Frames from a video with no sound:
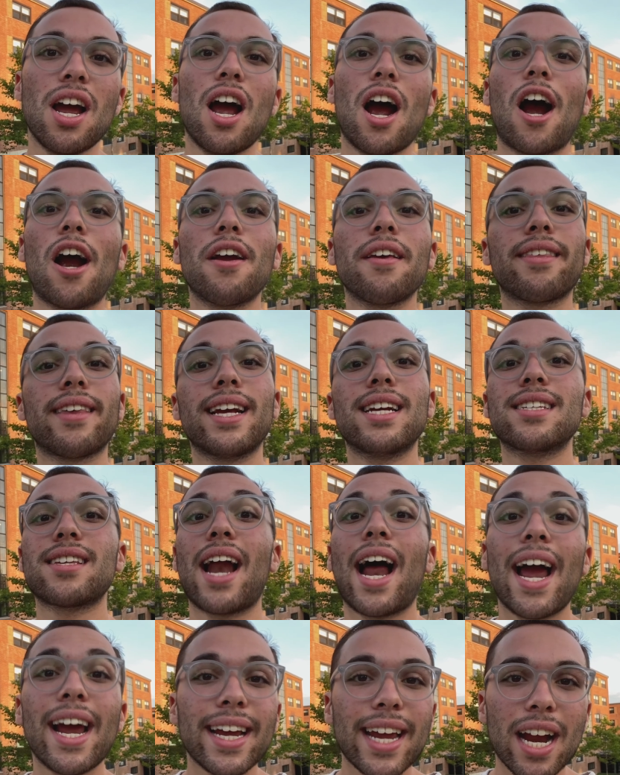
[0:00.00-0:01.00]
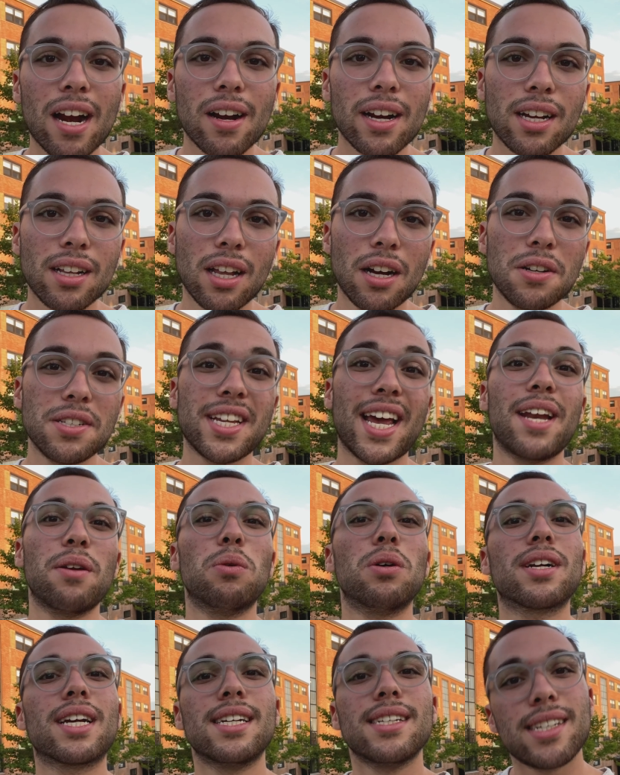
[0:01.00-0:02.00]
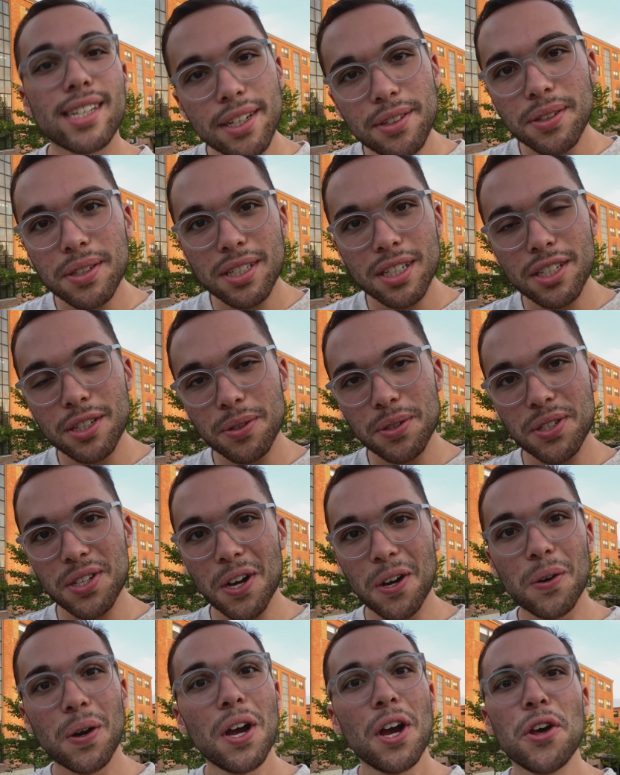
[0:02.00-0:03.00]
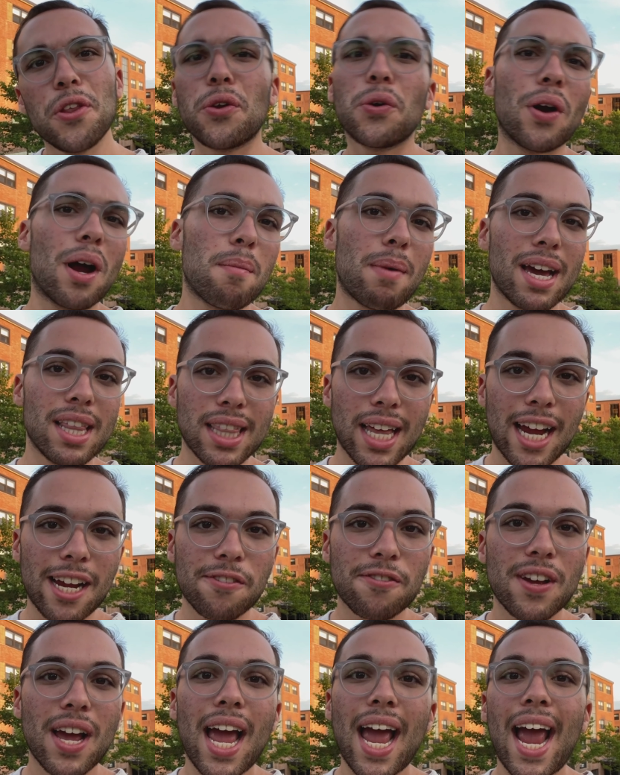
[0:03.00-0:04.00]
are things that I carry close and will continue to do so throughout my life.